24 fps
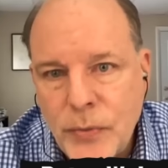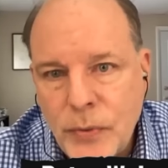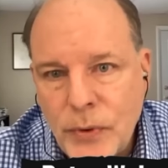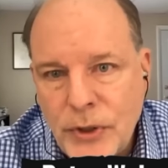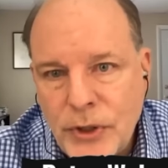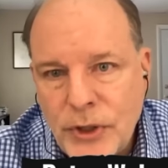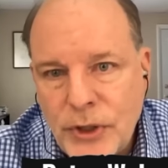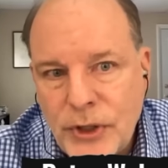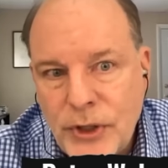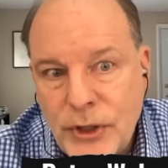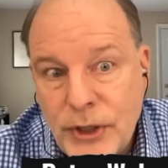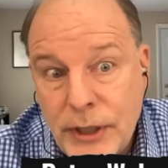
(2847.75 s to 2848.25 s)

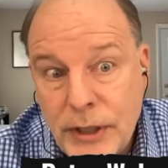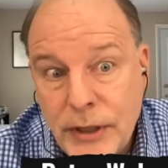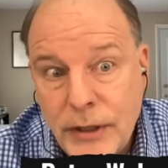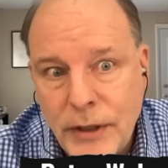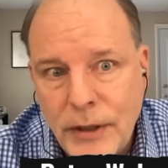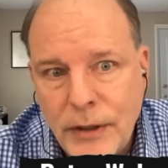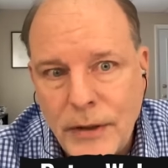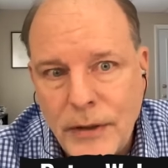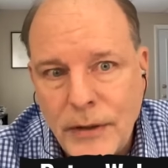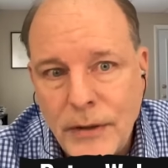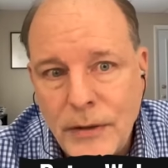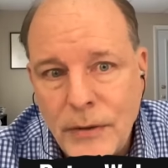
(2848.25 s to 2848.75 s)
would
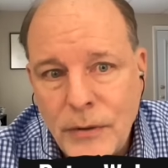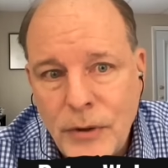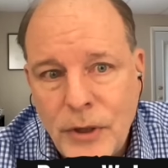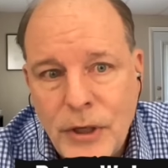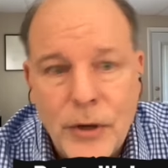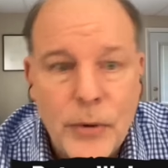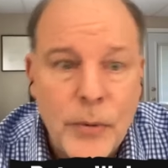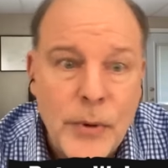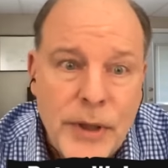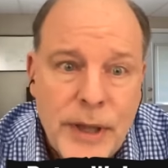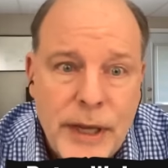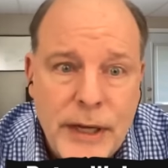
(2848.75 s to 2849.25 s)
still,
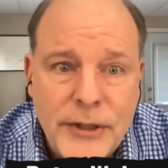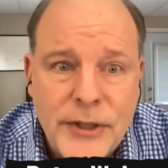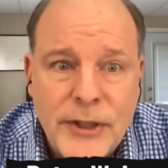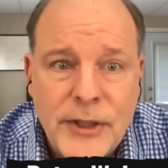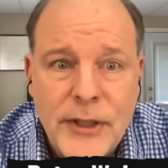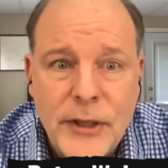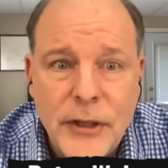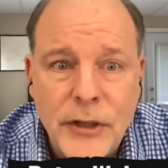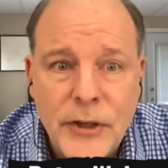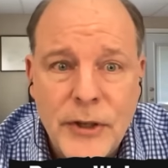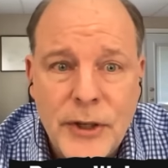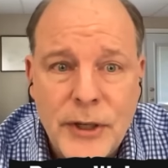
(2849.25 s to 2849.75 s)
you know, they'd
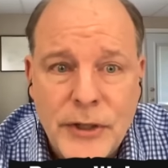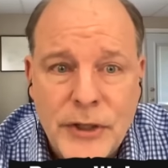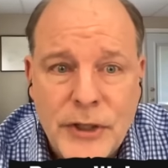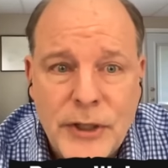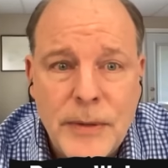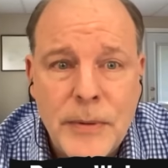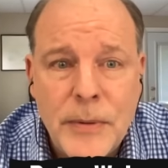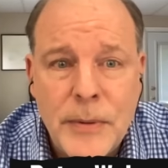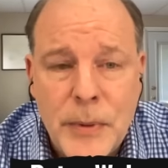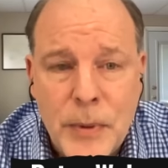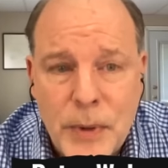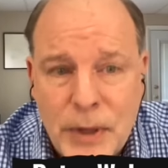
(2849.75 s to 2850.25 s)
still, they'd
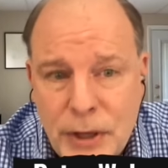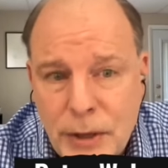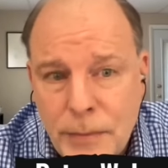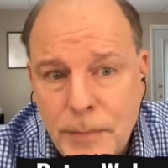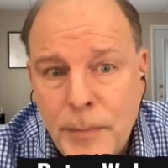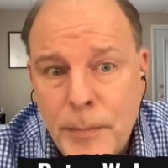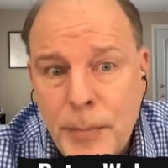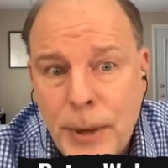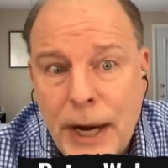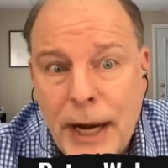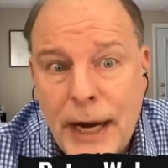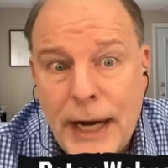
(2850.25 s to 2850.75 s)
still be with
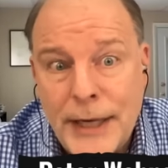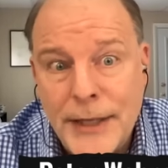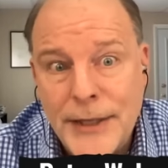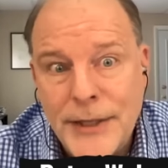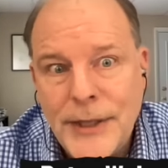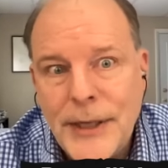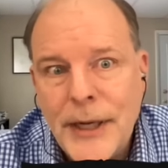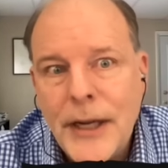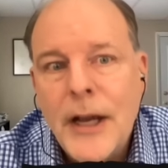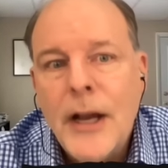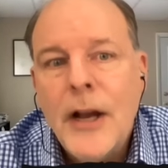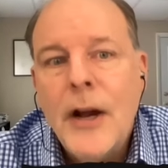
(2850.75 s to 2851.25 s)
him.
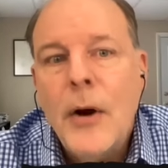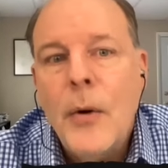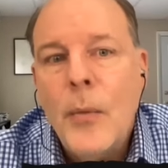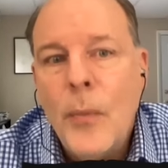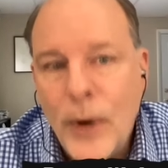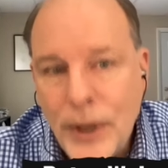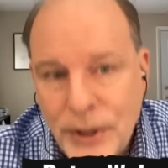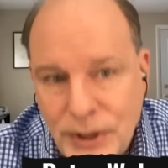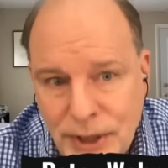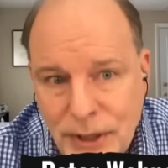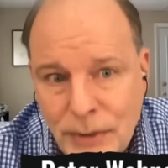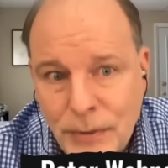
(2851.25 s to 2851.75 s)
But
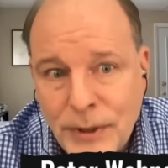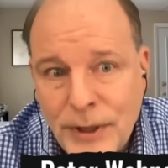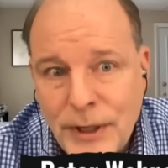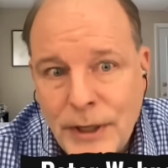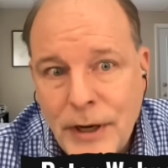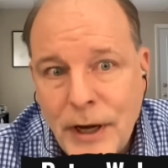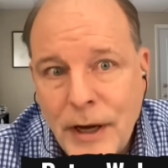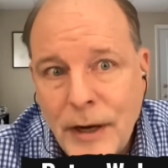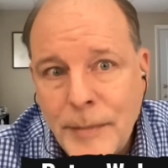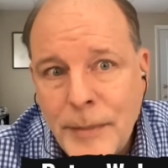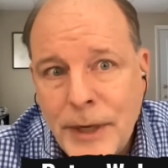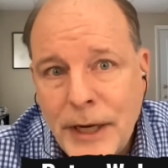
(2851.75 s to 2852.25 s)
once he won the
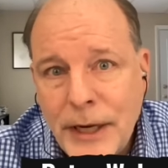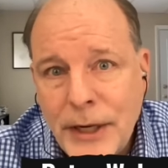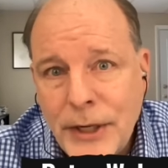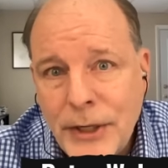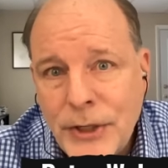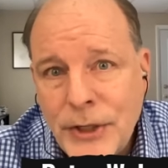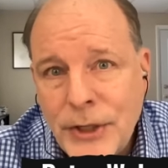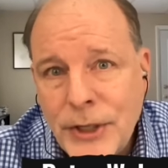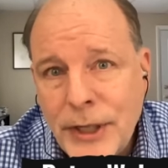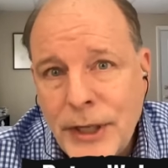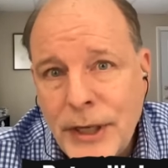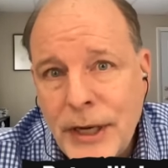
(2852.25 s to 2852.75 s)

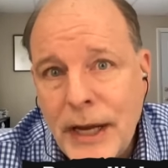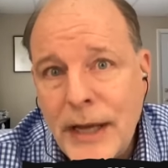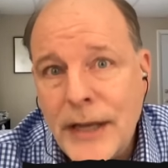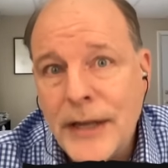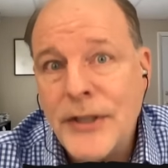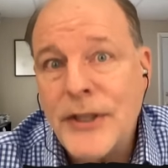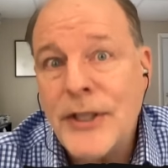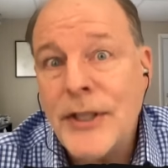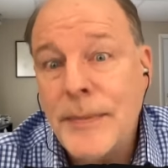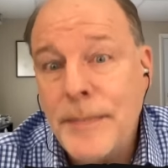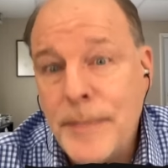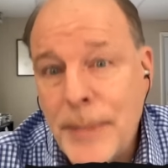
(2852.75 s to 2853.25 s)
nomination, and
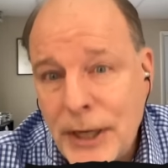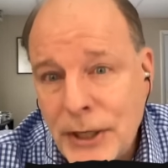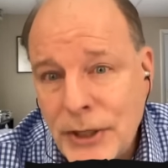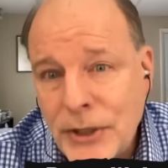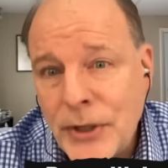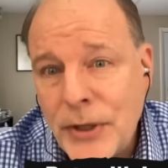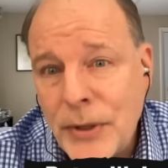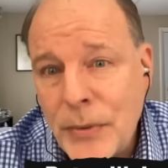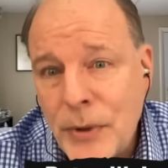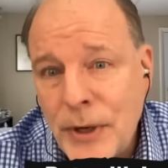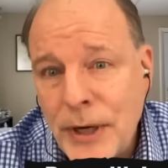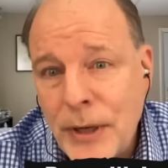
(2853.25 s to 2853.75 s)

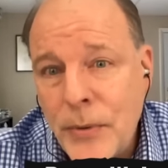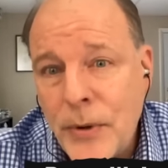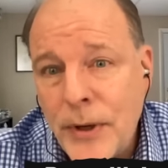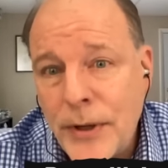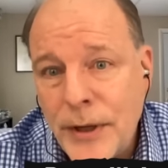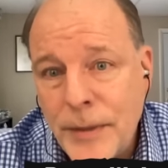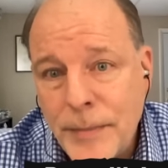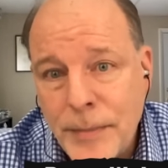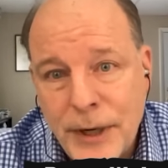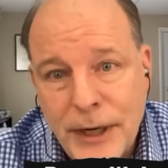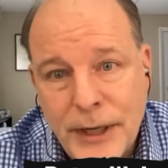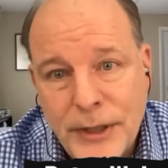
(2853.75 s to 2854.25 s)
especially when he won
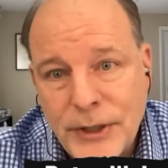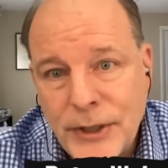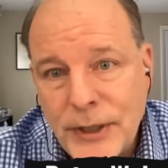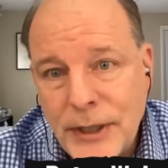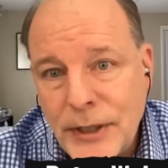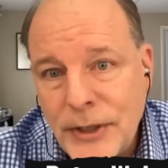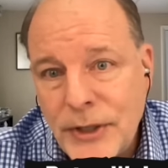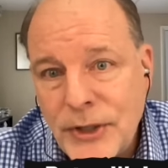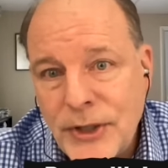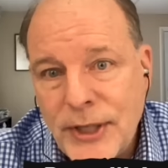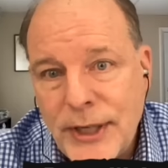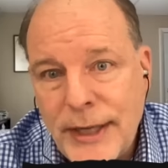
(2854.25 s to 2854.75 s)
the
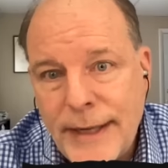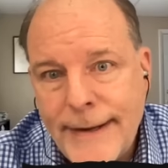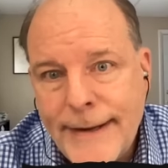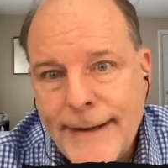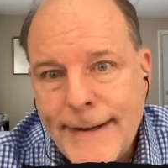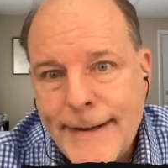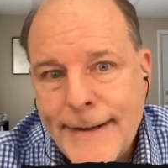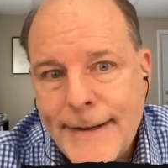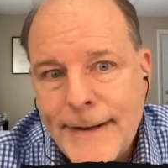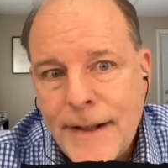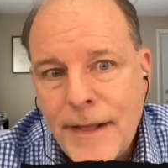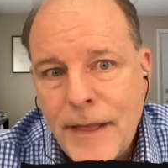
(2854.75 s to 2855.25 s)
presidency,
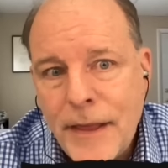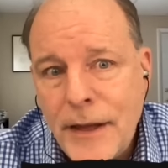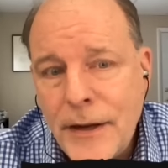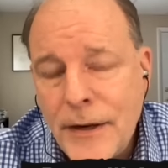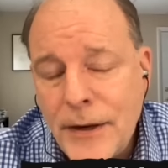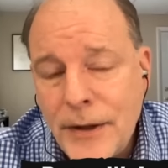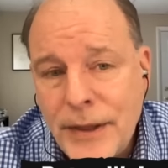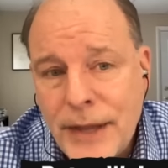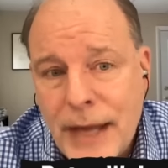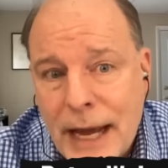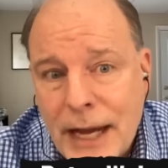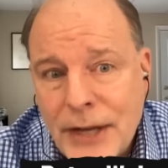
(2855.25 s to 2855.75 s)
you
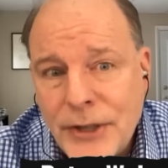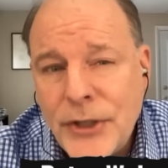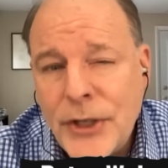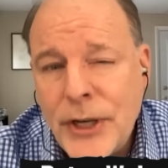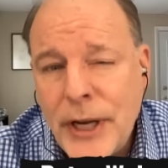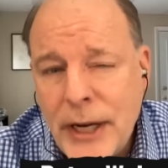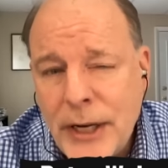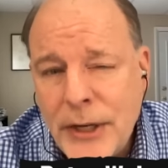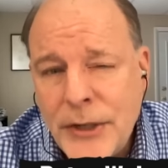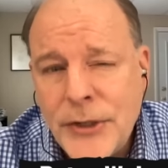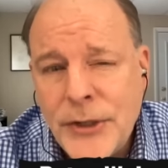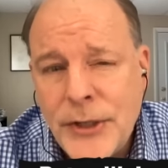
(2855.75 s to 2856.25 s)
know, that
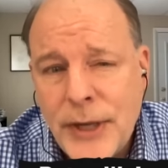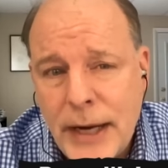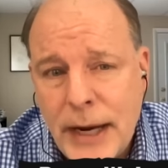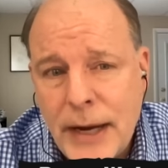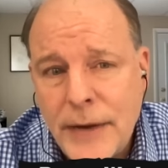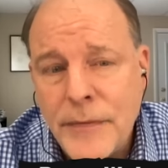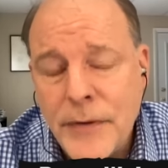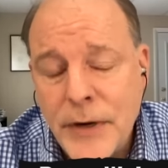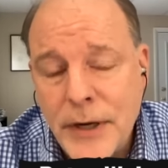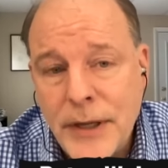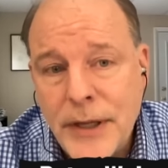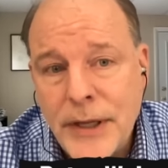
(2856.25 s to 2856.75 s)
changed
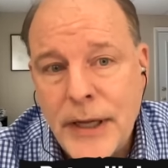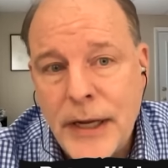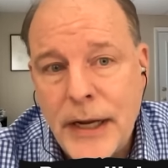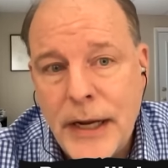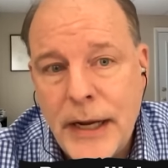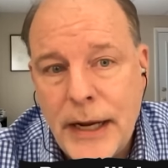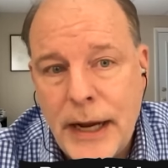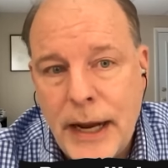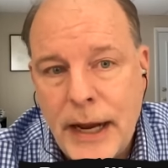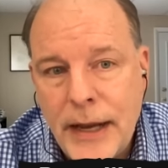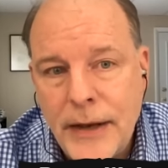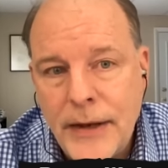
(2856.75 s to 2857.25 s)

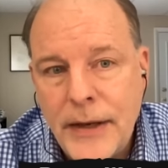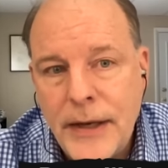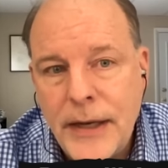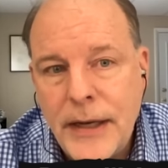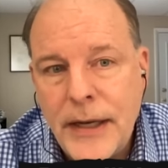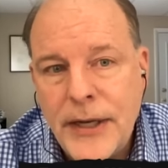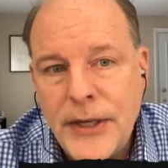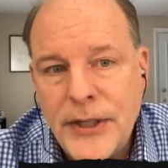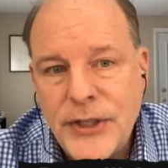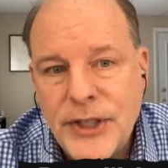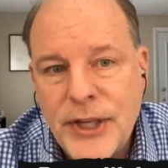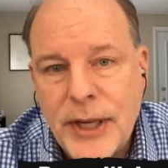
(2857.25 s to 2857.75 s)
everything. And
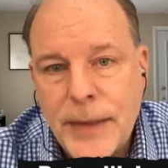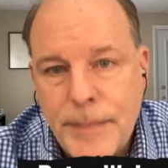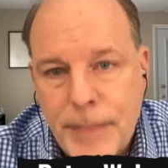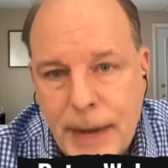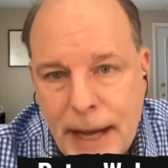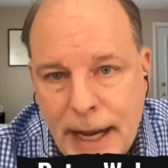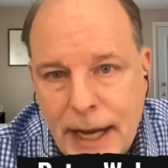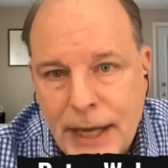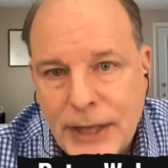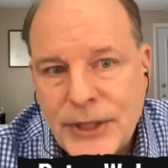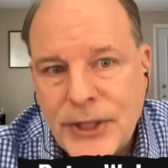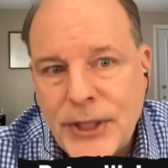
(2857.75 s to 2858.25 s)
his
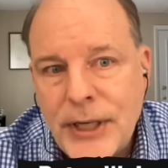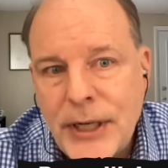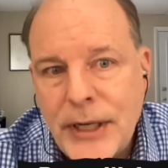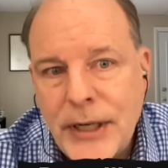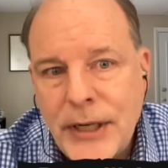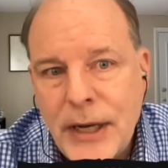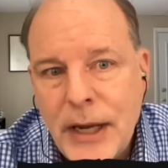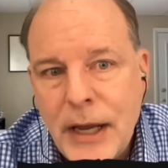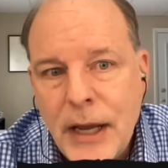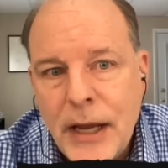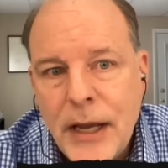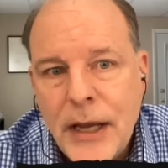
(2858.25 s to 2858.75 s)

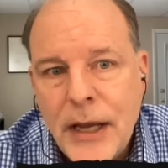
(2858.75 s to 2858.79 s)
capacity